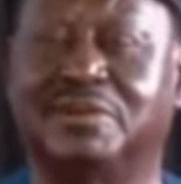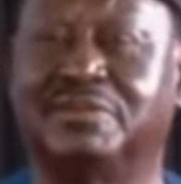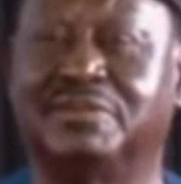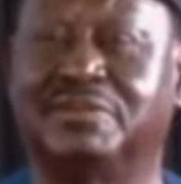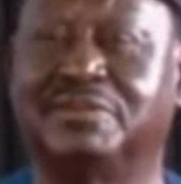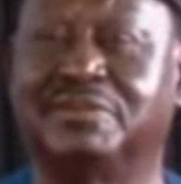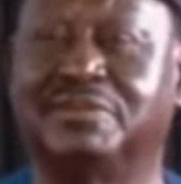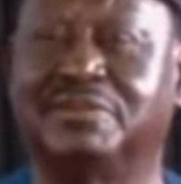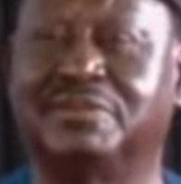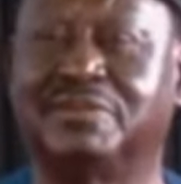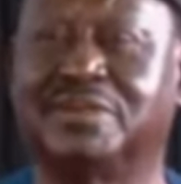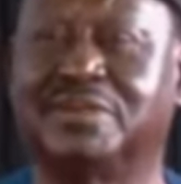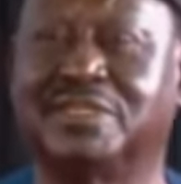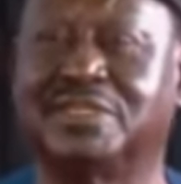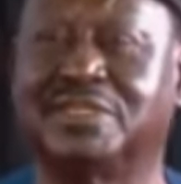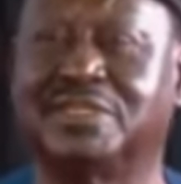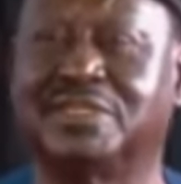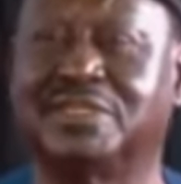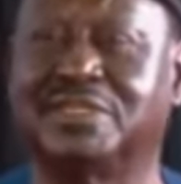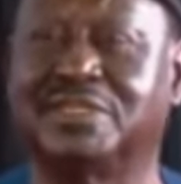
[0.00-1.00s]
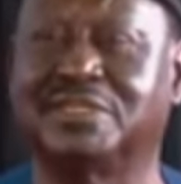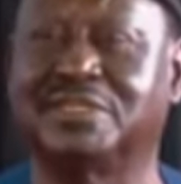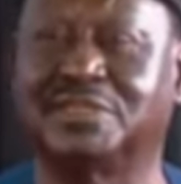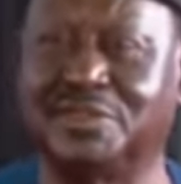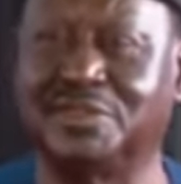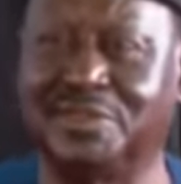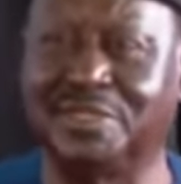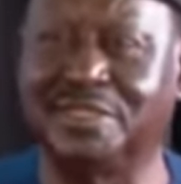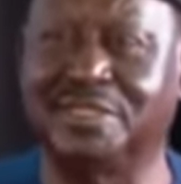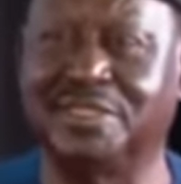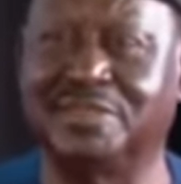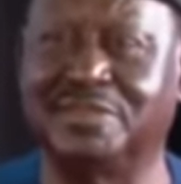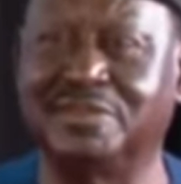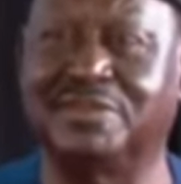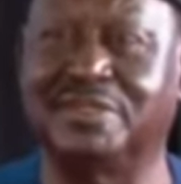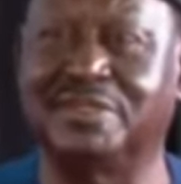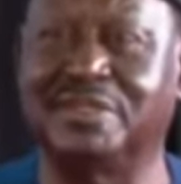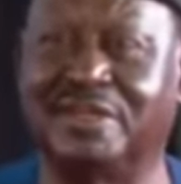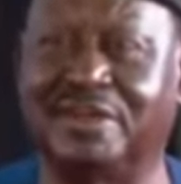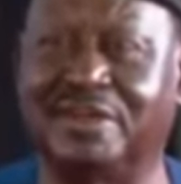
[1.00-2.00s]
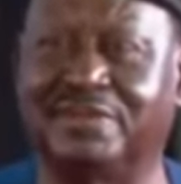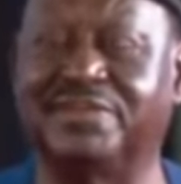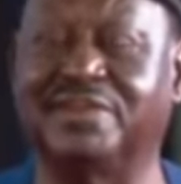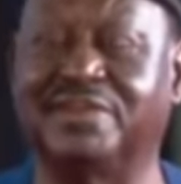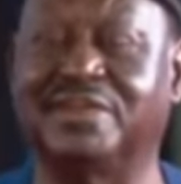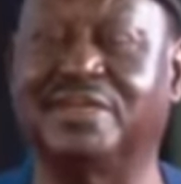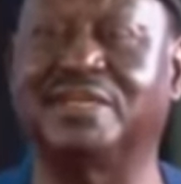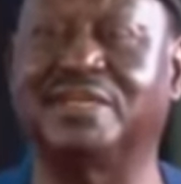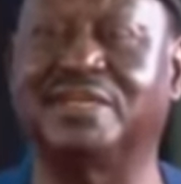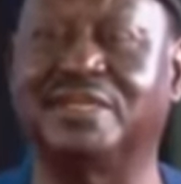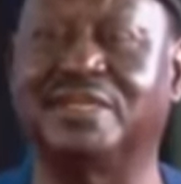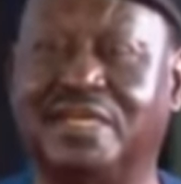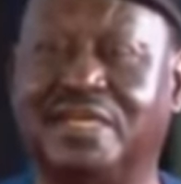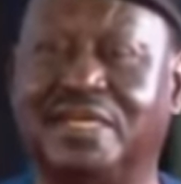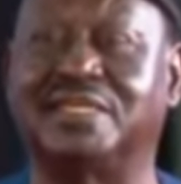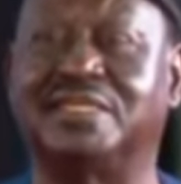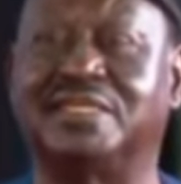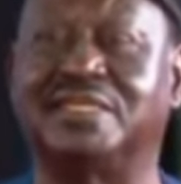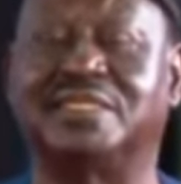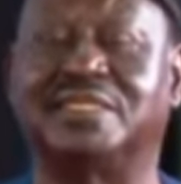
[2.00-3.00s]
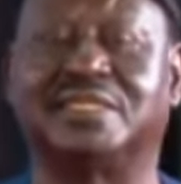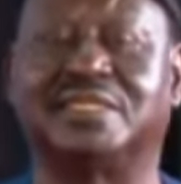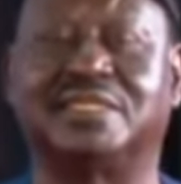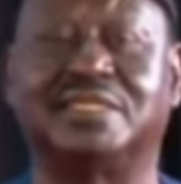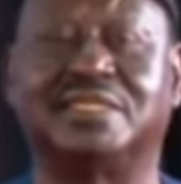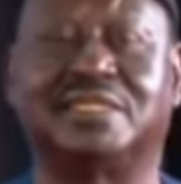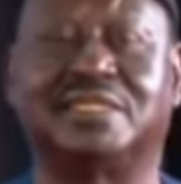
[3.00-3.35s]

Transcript: So the story of the African lion.